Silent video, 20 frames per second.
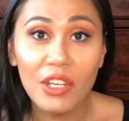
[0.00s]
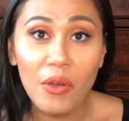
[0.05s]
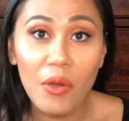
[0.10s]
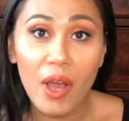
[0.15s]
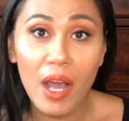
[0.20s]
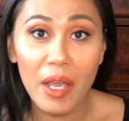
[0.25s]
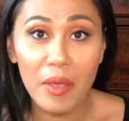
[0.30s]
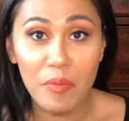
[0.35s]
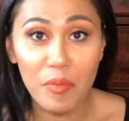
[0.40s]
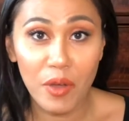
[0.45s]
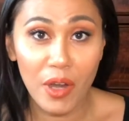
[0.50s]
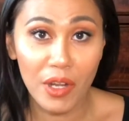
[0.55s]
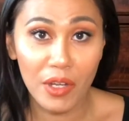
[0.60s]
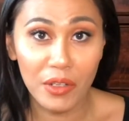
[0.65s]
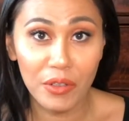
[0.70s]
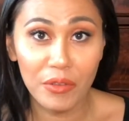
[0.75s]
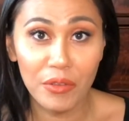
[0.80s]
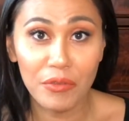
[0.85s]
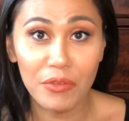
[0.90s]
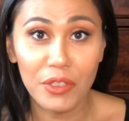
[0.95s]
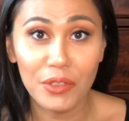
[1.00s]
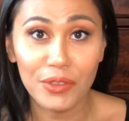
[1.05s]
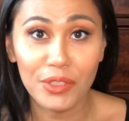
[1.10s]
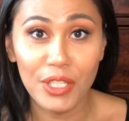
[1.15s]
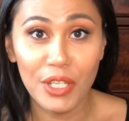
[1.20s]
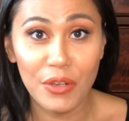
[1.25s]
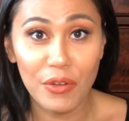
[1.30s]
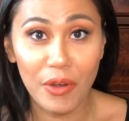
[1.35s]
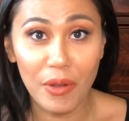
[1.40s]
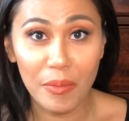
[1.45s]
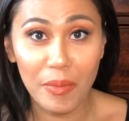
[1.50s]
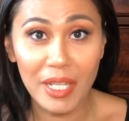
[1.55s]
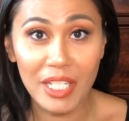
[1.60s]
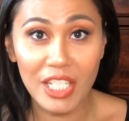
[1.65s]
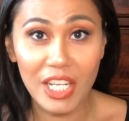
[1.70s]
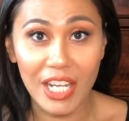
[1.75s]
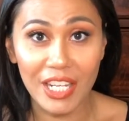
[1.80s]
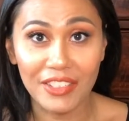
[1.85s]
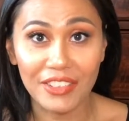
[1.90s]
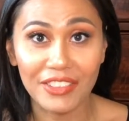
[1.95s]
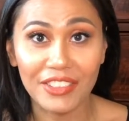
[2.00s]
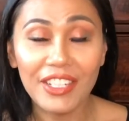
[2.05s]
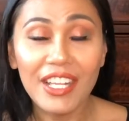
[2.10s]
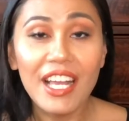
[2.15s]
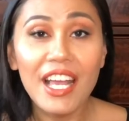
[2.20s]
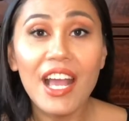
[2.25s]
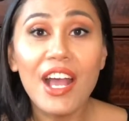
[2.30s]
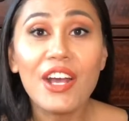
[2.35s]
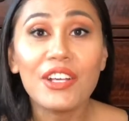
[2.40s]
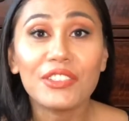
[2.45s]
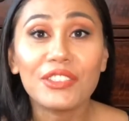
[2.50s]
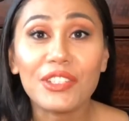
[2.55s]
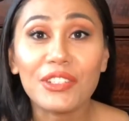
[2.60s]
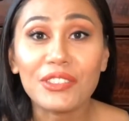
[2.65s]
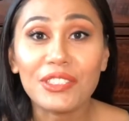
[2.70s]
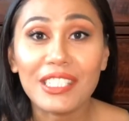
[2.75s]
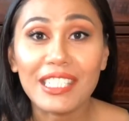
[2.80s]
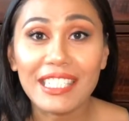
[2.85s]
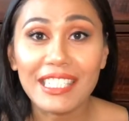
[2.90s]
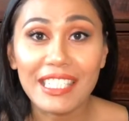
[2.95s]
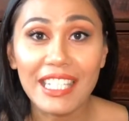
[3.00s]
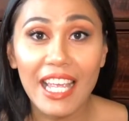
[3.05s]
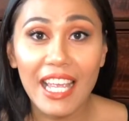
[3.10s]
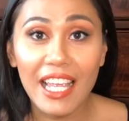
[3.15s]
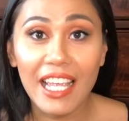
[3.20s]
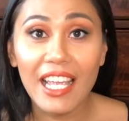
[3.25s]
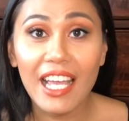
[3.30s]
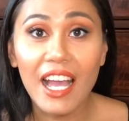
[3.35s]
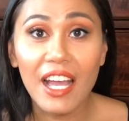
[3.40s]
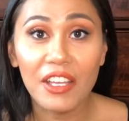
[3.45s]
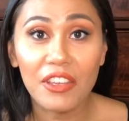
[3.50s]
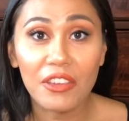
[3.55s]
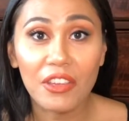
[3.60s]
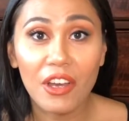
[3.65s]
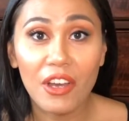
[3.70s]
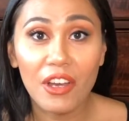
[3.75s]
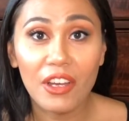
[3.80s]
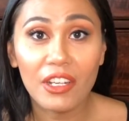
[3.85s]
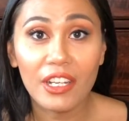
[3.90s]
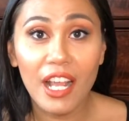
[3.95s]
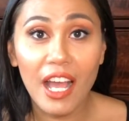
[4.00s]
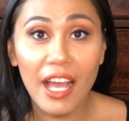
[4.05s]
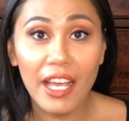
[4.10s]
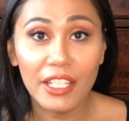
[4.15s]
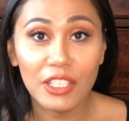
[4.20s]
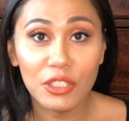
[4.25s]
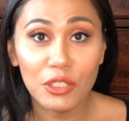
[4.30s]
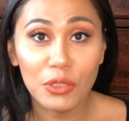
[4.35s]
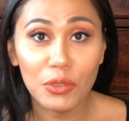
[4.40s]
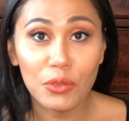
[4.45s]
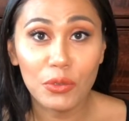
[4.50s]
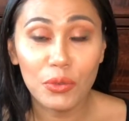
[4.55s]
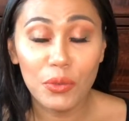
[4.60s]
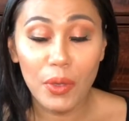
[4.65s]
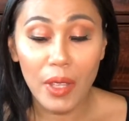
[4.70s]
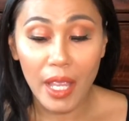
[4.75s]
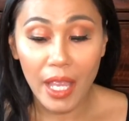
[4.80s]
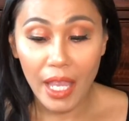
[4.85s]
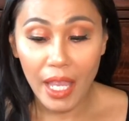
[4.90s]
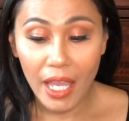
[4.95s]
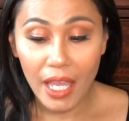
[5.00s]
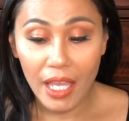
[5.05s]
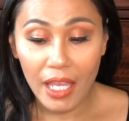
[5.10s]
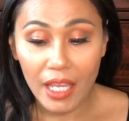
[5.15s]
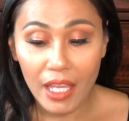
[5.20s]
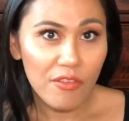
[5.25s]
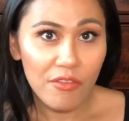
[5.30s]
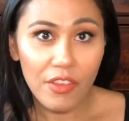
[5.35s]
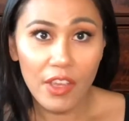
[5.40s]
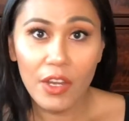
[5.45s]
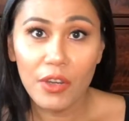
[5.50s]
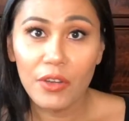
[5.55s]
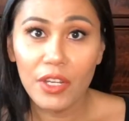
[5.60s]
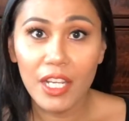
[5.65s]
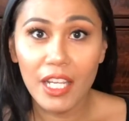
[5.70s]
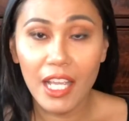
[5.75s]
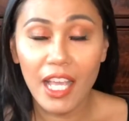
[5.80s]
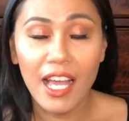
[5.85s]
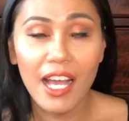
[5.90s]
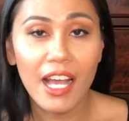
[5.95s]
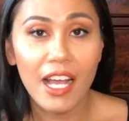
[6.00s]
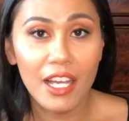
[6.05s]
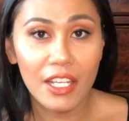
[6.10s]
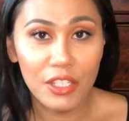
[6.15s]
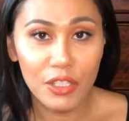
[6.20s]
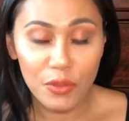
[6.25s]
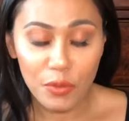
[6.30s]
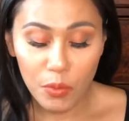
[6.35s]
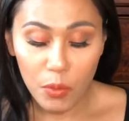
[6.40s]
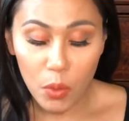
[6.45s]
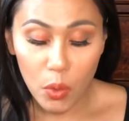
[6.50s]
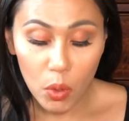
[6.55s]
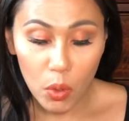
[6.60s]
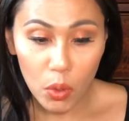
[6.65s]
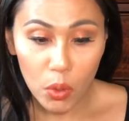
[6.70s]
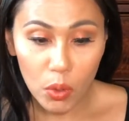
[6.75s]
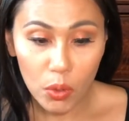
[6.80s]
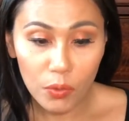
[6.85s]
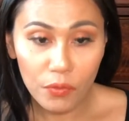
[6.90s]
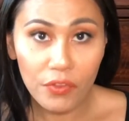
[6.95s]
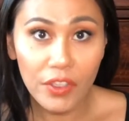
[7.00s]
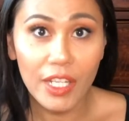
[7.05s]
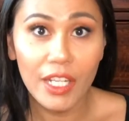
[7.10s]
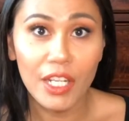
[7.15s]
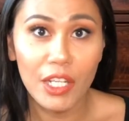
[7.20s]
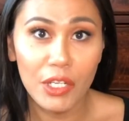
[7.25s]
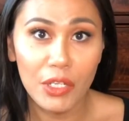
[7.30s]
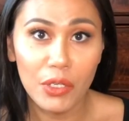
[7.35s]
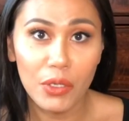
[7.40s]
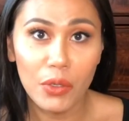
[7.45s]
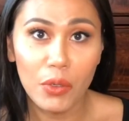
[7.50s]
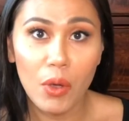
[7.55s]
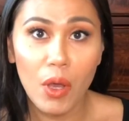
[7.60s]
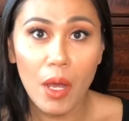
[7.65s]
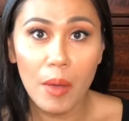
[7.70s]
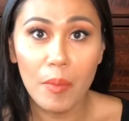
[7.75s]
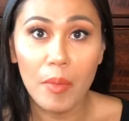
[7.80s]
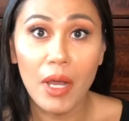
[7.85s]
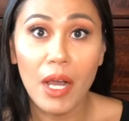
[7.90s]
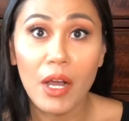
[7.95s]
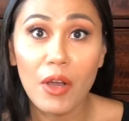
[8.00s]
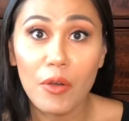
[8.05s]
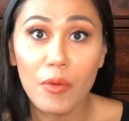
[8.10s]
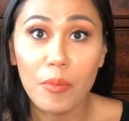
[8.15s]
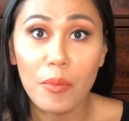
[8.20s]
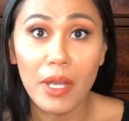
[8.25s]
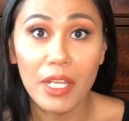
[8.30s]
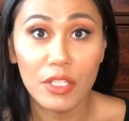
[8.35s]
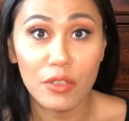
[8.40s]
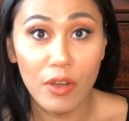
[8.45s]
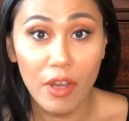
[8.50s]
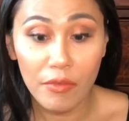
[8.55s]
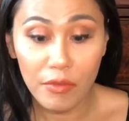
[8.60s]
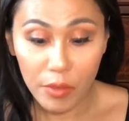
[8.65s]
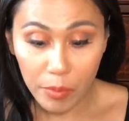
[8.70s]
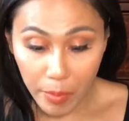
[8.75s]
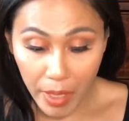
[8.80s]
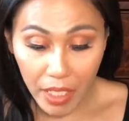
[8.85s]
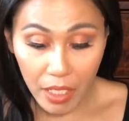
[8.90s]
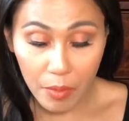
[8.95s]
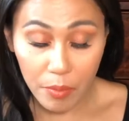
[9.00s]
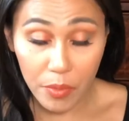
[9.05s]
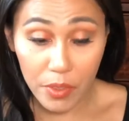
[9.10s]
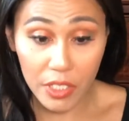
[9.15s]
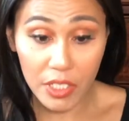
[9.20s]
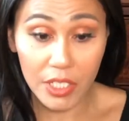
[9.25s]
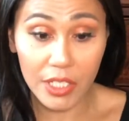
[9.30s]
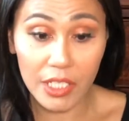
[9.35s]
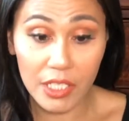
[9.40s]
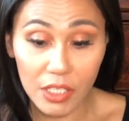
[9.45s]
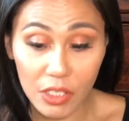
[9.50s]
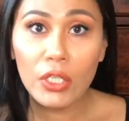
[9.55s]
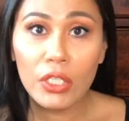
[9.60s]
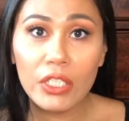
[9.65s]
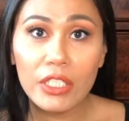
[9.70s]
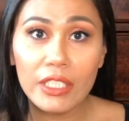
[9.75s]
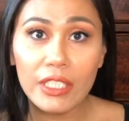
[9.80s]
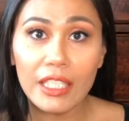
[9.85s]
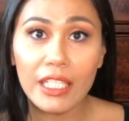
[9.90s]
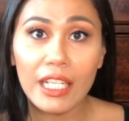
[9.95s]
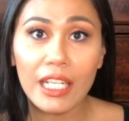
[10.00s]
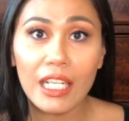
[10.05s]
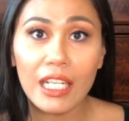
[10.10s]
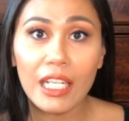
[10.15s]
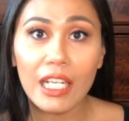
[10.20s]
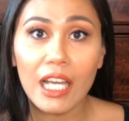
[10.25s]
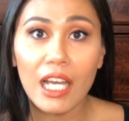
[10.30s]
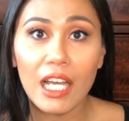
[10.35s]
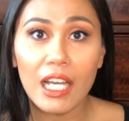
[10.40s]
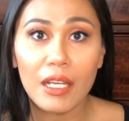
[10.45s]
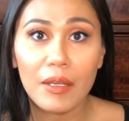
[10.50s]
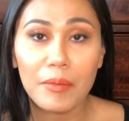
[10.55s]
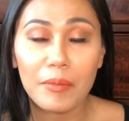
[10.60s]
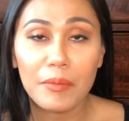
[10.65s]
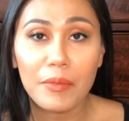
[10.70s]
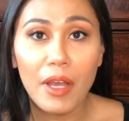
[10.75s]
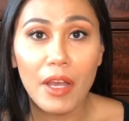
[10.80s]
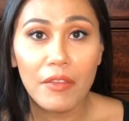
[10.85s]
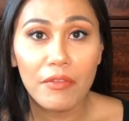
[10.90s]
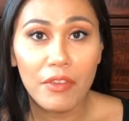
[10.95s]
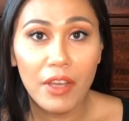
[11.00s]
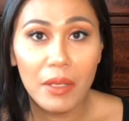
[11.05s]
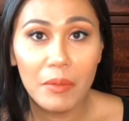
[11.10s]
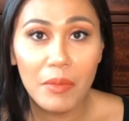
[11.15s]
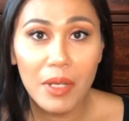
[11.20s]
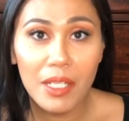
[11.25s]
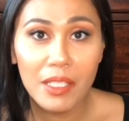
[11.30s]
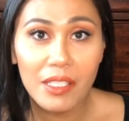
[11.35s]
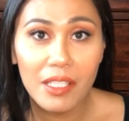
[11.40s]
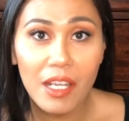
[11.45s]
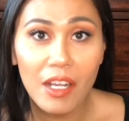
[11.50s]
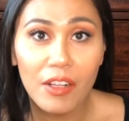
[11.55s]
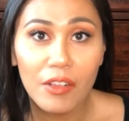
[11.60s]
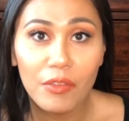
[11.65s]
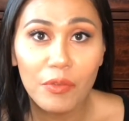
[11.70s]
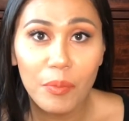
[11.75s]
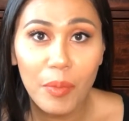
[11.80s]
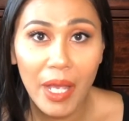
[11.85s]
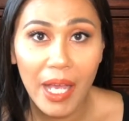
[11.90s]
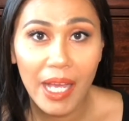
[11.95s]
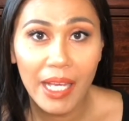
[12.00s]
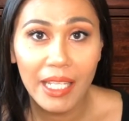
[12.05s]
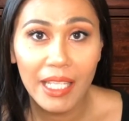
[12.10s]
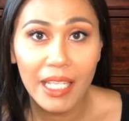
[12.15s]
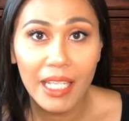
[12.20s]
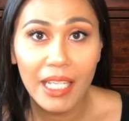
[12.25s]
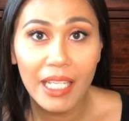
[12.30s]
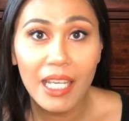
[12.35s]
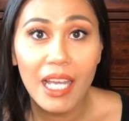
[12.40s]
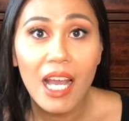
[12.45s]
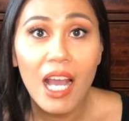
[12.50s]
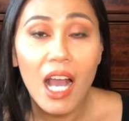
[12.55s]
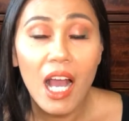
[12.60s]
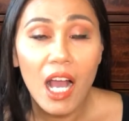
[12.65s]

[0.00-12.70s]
no hype product reviews here on my channel. So today I thought I'd do a very casual video about my travel makeup brushes. Currently, um, I find myself packing